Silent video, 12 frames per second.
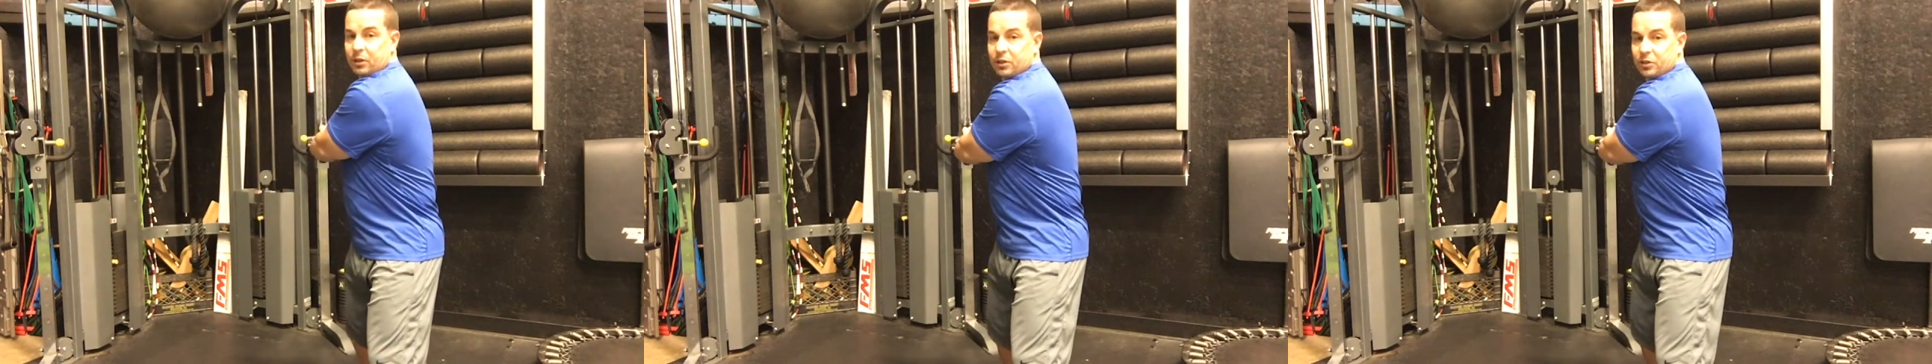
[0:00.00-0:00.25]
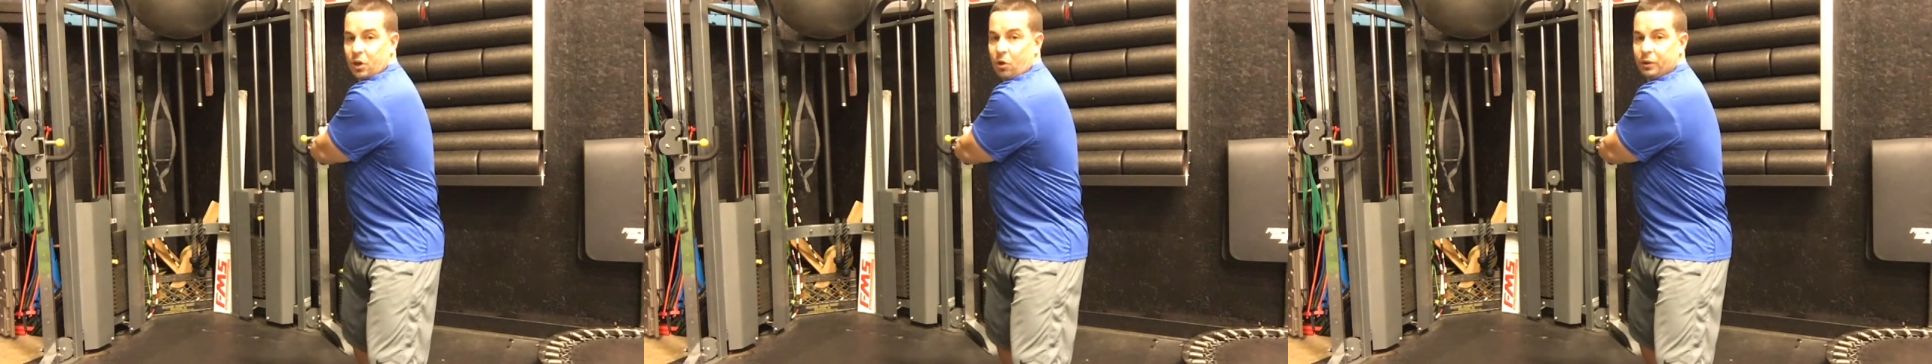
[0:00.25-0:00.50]

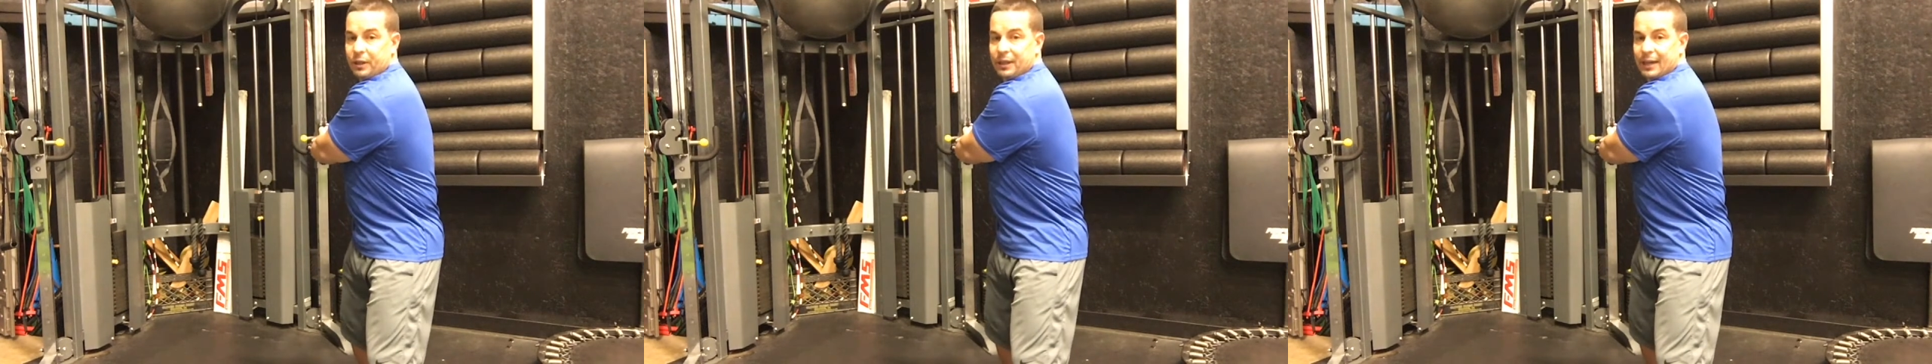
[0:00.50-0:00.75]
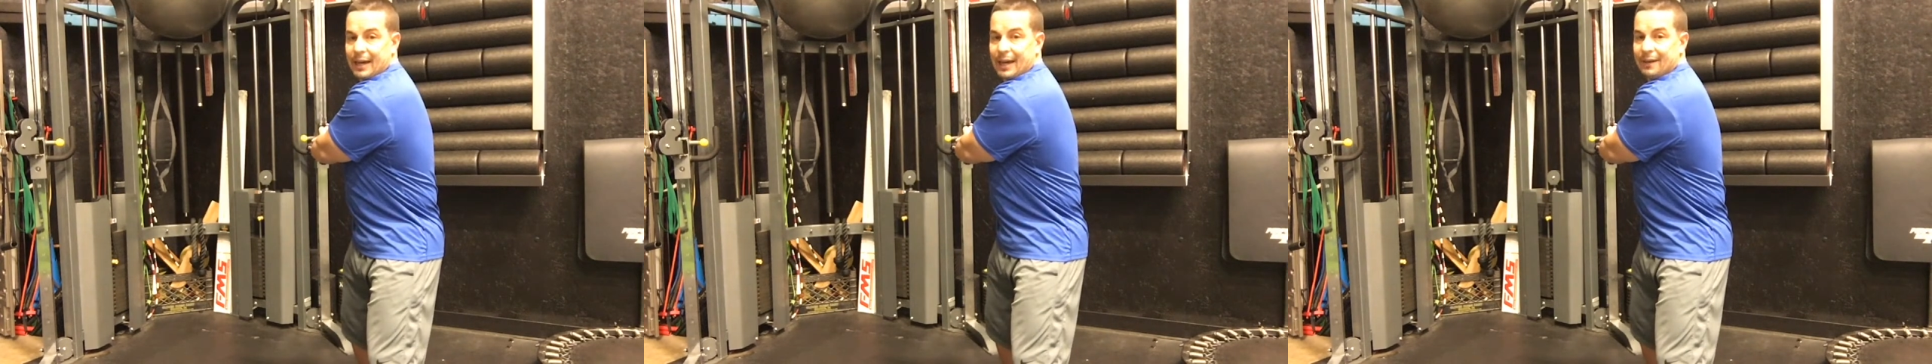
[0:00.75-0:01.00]
because the only
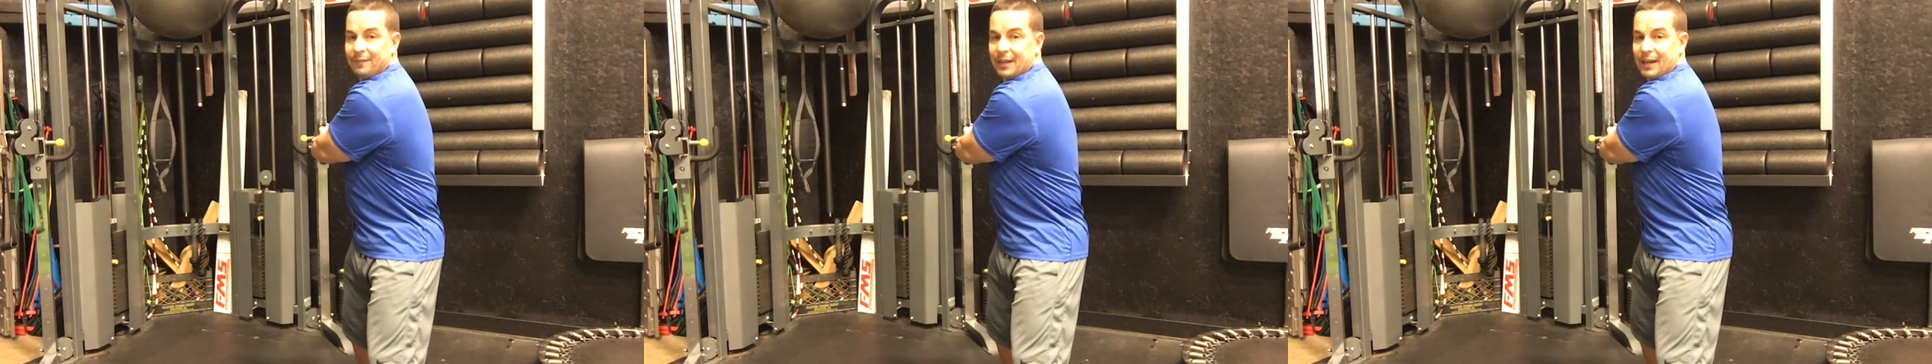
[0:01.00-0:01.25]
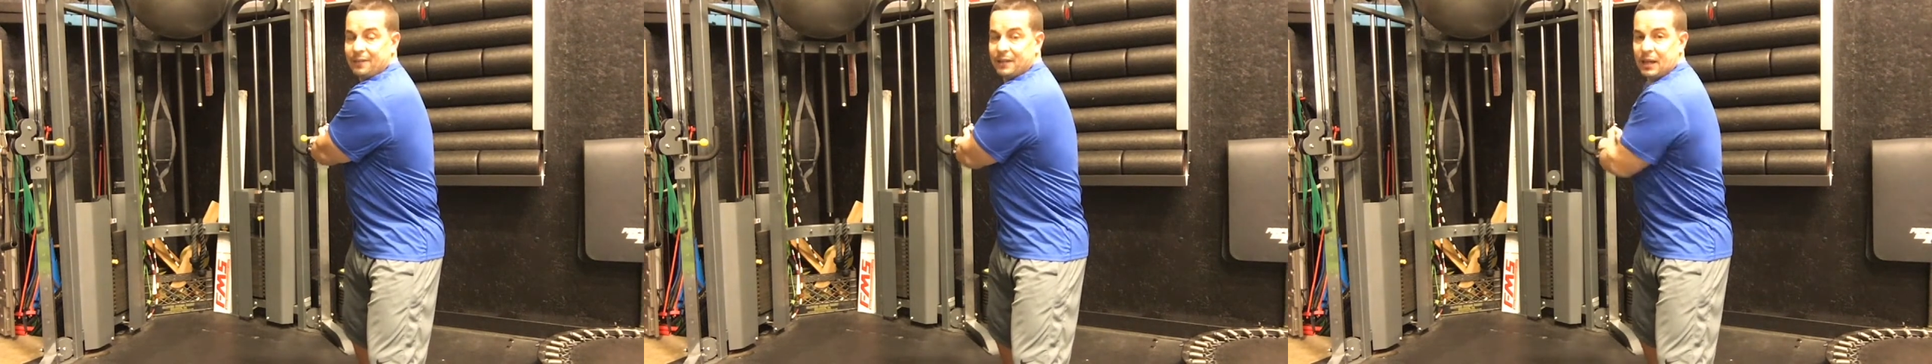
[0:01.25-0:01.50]
thing I have
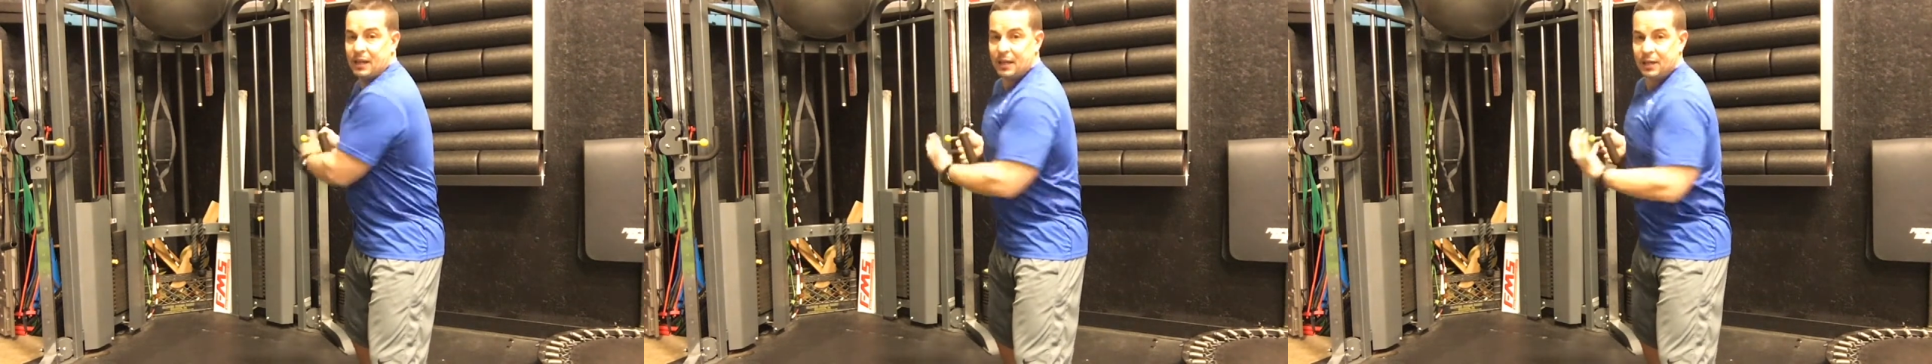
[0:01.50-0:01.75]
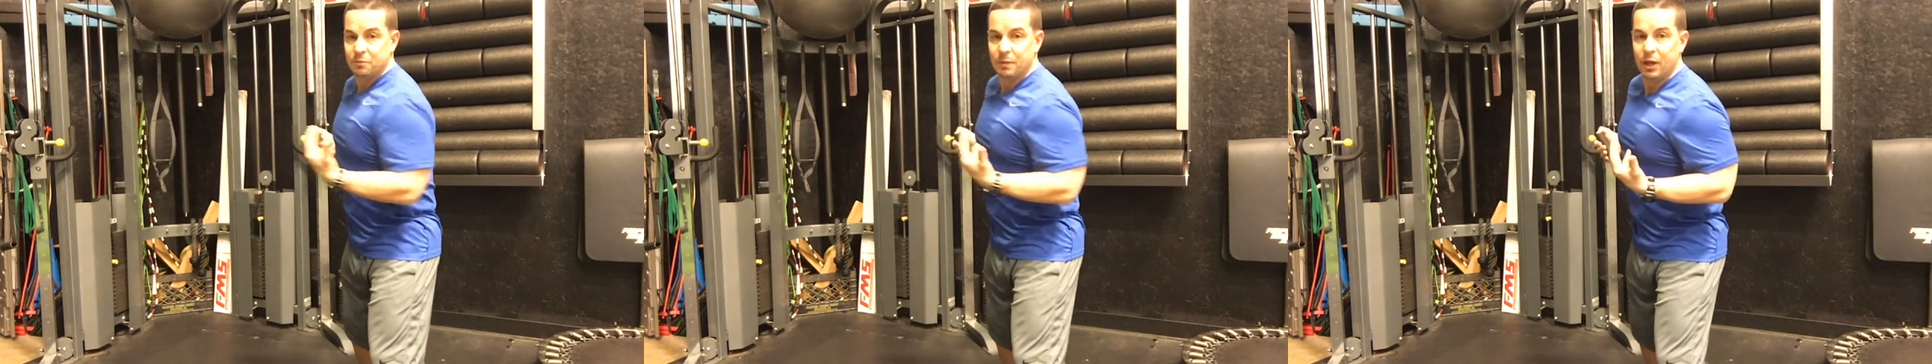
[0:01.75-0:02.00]
left
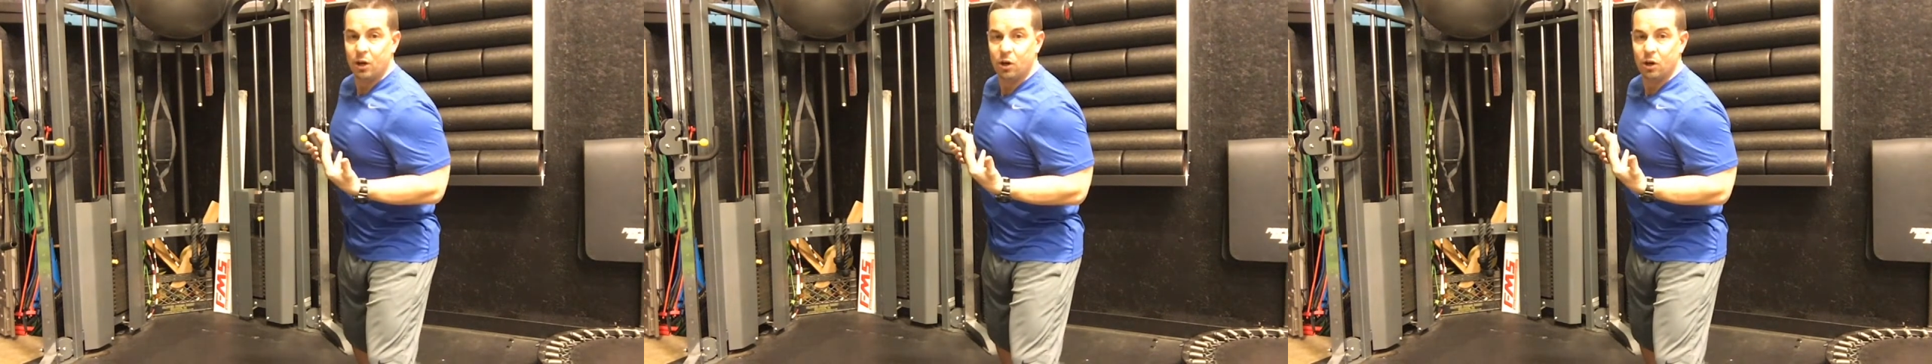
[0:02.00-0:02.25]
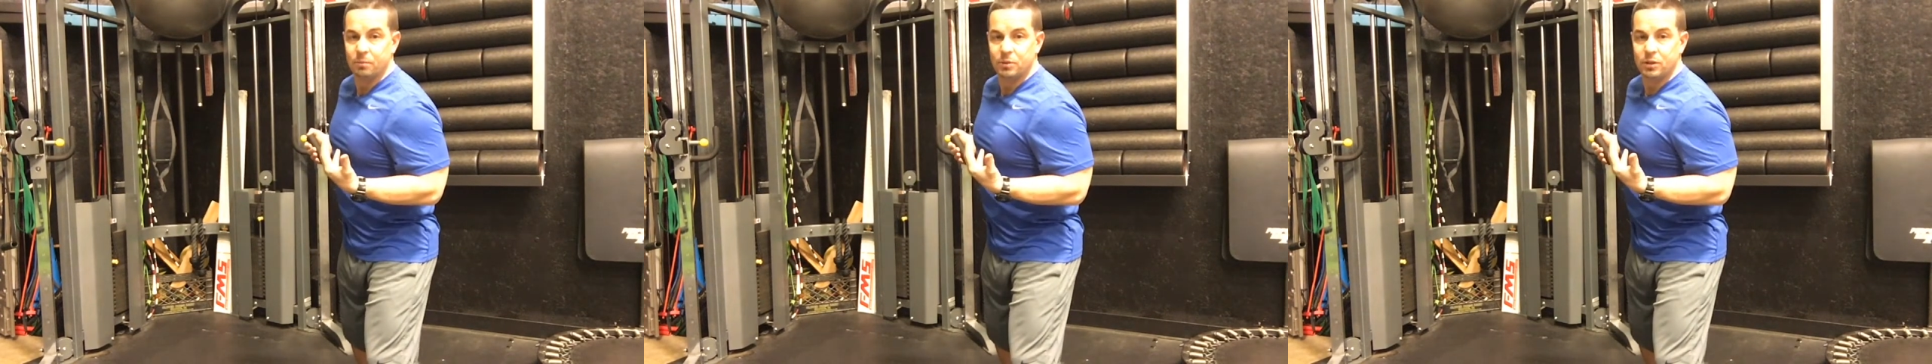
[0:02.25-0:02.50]
is my
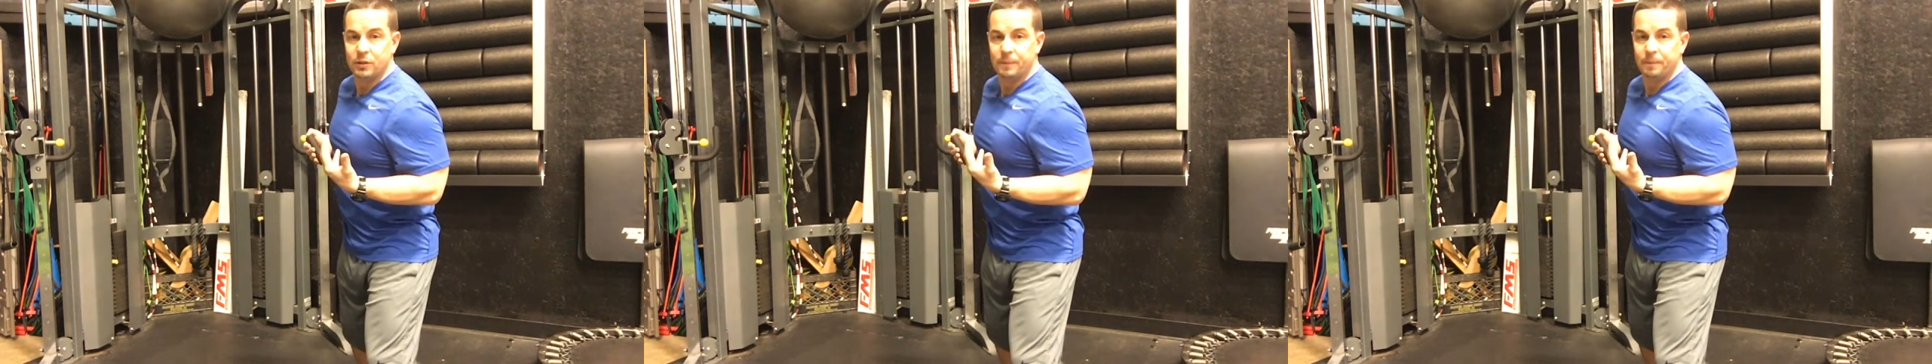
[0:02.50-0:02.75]
arms.